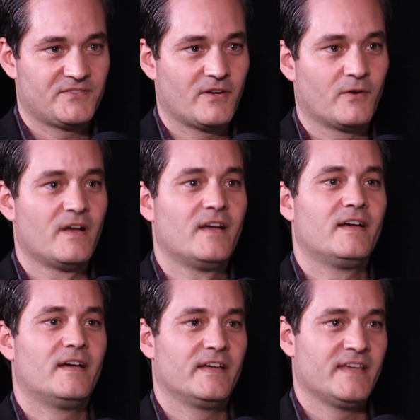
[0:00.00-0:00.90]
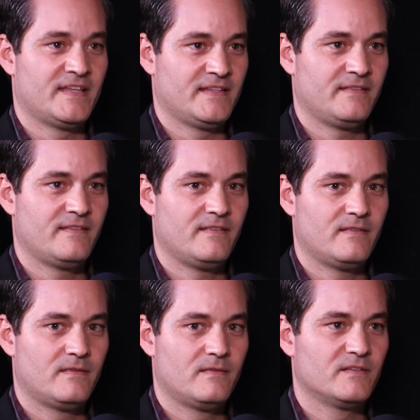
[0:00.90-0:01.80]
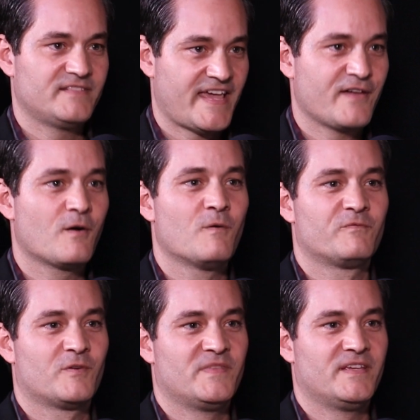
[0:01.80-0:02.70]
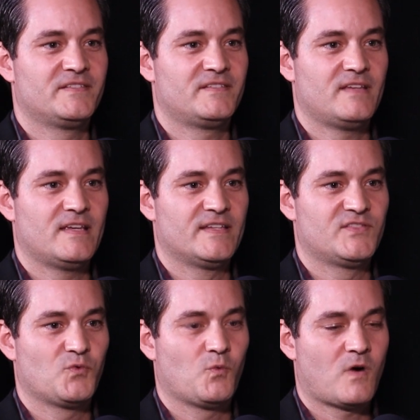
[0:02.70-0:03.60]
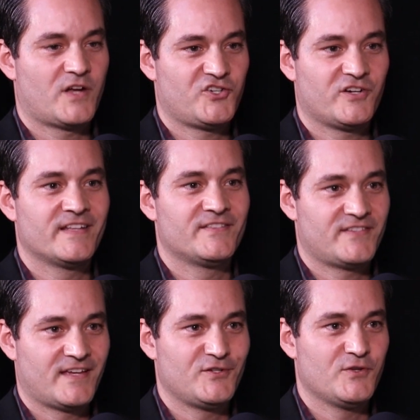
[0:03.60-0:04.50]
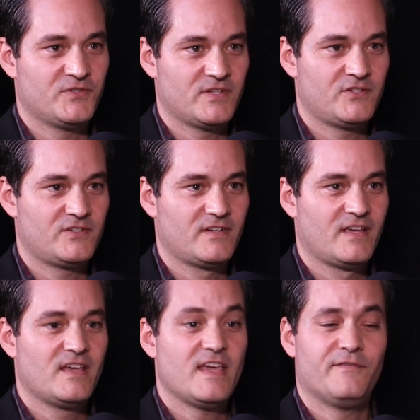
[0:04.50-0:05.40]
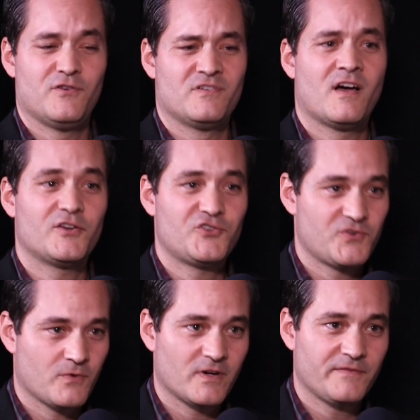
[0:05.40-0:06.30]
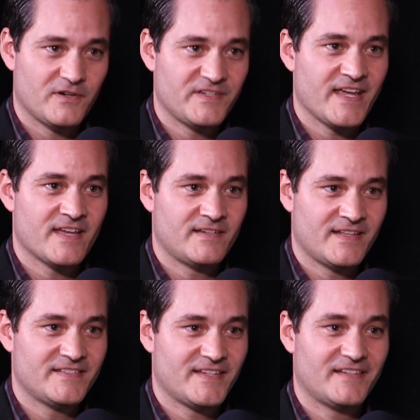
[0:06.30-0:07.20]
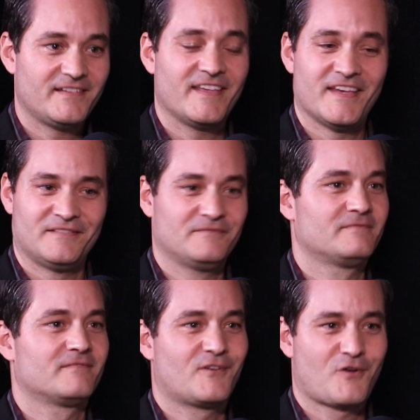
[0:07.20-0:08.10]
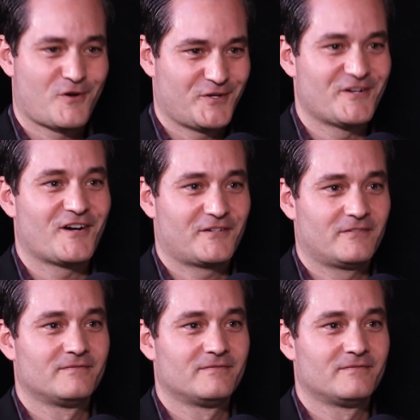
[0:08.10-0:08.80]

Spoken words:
So again, the take home from this is watch your NSAID usage. If you're not sure if you're taking an NSAID, again, call your doctor.